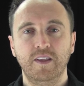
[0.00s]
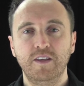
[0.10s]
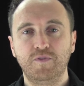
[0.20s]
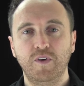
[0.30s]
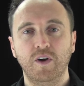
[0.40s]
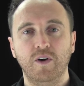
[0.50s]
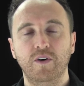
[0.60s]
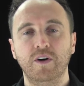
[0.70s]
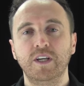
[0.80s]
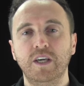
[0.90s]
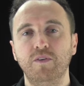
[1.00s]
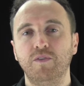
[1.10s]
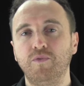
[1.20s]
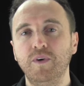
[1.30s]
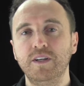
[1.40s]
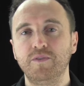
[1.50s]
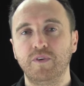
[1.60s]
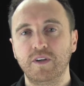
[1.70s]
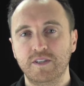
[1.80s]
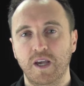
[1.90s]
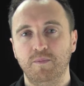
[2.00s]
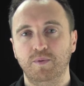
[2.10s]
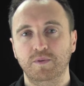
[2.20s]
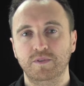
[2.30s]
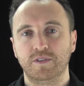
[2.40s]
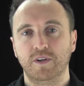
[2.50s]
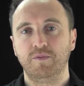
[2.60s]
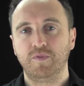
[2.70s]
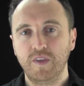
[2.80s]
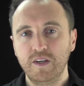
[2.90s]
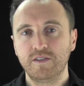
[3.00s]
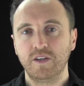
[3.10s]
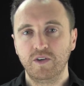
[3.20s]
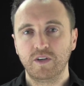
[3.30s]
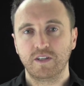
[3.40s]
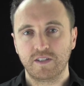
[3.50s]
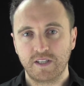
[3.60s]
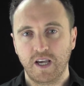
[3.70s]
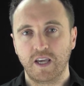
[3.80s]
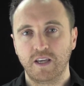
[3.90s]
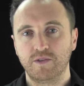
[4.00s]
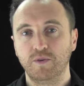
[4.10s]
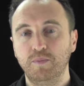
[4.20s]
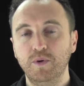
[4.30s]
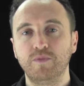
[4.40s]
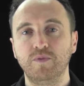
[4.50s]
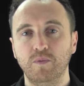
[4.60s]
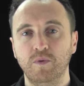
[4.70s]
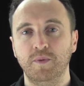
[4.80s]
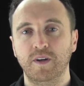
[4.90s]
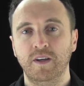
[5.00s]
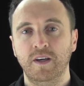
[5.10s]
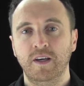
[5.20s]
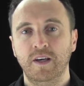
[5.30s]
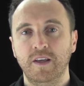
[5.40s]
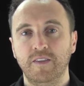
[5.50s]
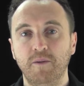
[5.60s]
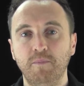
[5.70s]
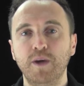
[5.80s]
In this video, I'm going to give you three different examples of things that you can say to a beautiful woman that